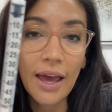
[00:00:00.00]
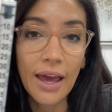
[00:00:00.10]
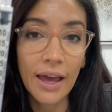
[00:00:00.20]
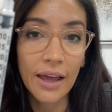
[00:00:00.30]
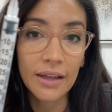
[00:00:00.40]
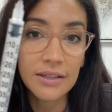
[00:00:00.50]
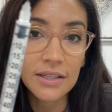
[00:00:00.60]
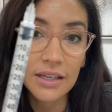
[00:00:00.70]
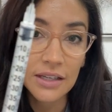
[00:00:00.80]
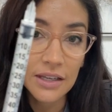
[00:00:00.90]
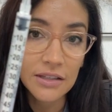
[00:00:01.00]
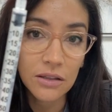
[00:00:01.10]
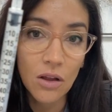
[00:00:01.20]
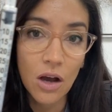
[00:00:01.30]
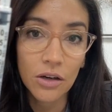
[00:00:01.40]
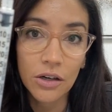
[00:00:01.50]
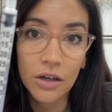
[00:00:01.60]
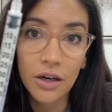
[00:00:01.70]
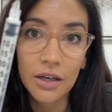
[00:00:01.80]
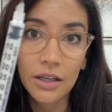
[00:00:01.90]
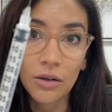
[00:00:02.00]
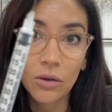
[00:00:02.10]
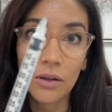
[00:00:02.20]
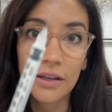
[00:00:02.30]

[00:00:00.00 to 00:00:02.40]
and it is a longer needle.